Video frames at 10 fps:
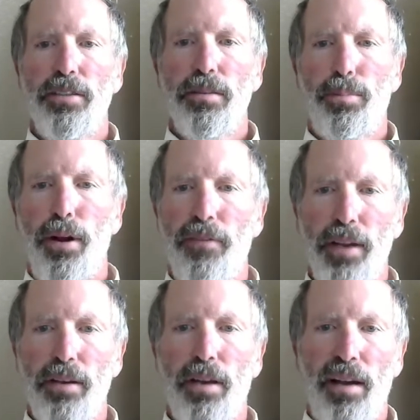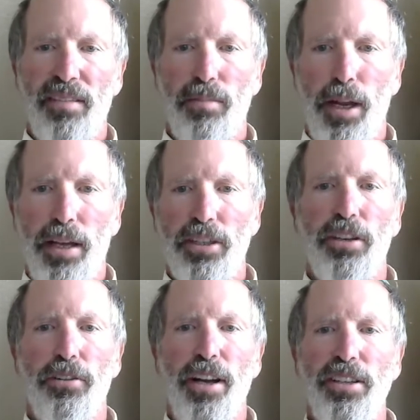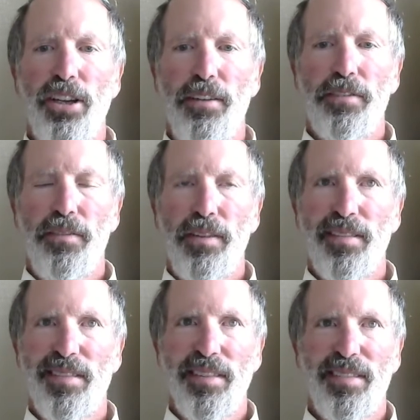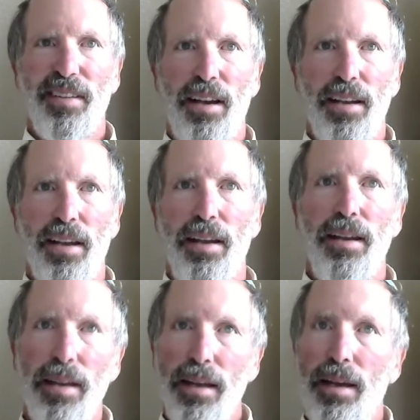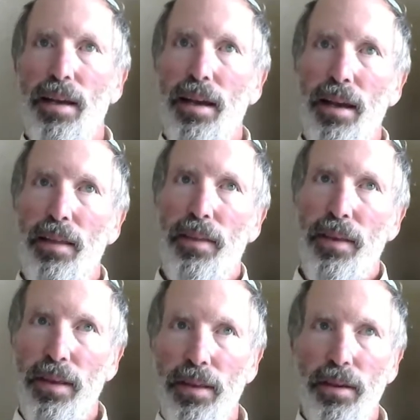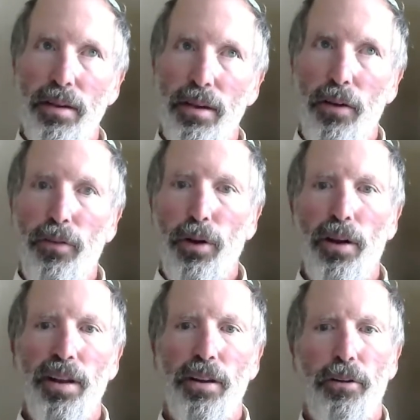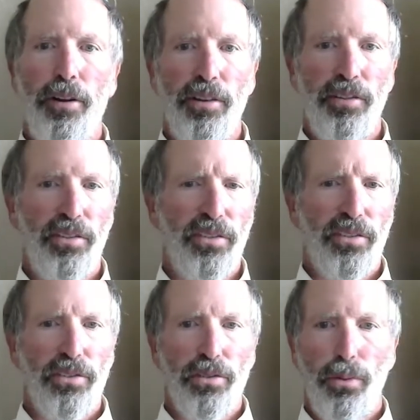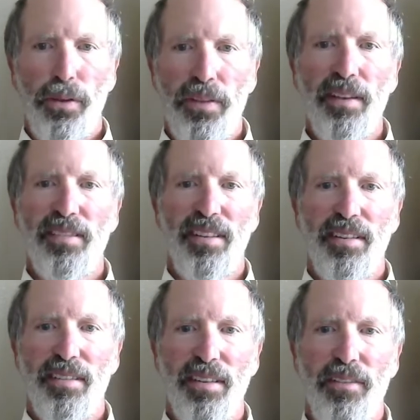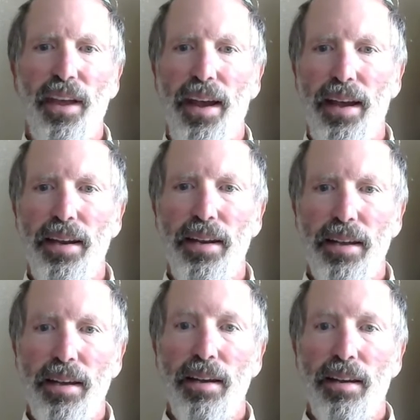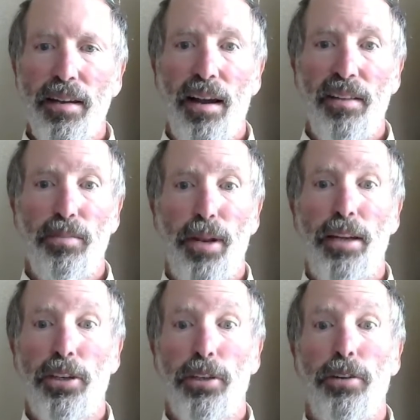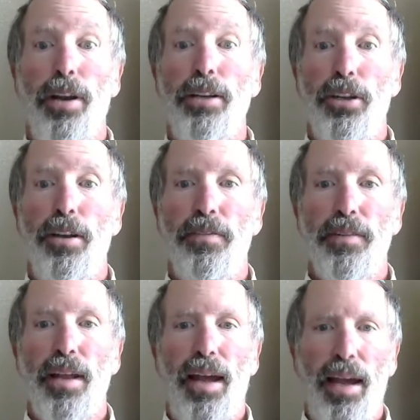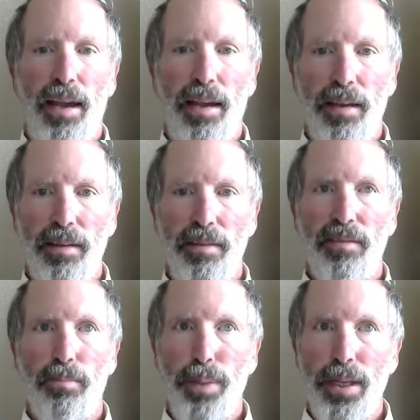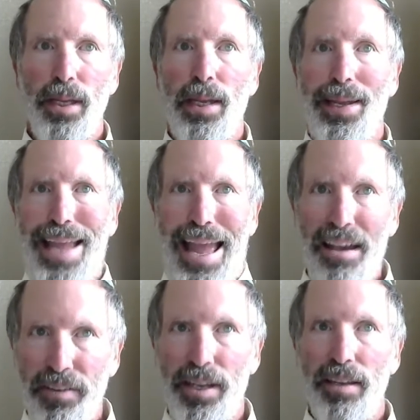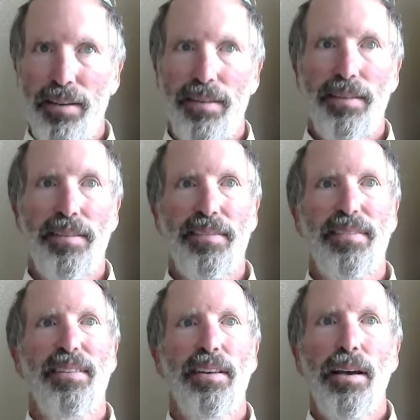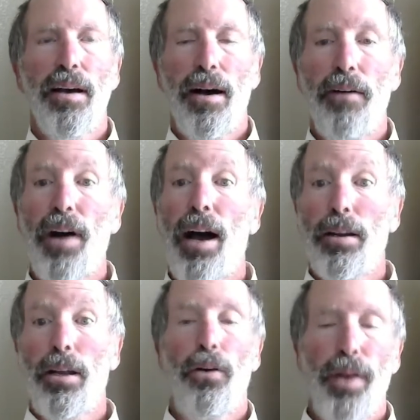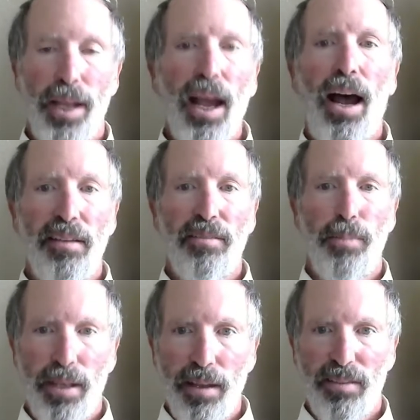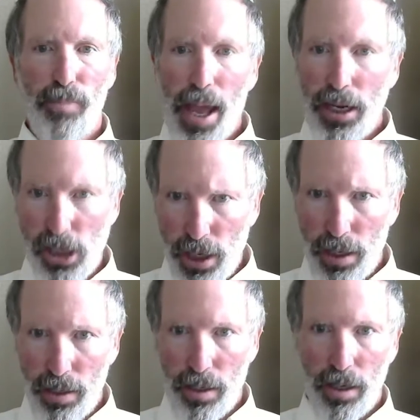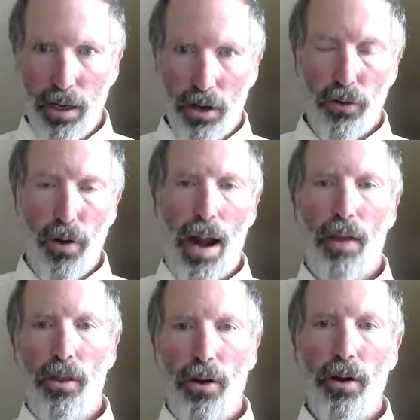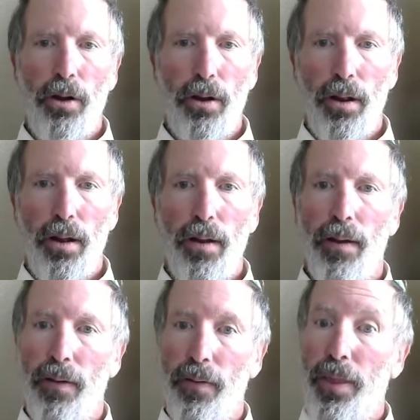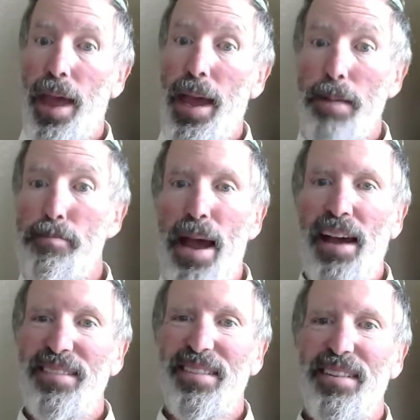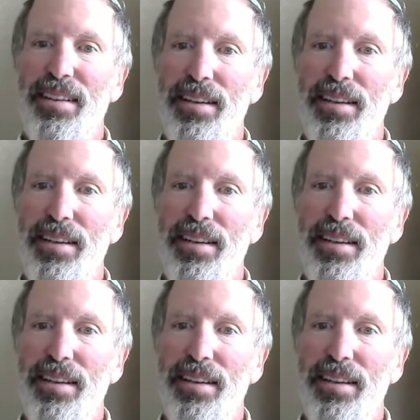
prevalent cosmological redshift of distant starlight and the overall increase with distance of that cosmological redshift as being evidence of ongoing cosmic expansion rather than past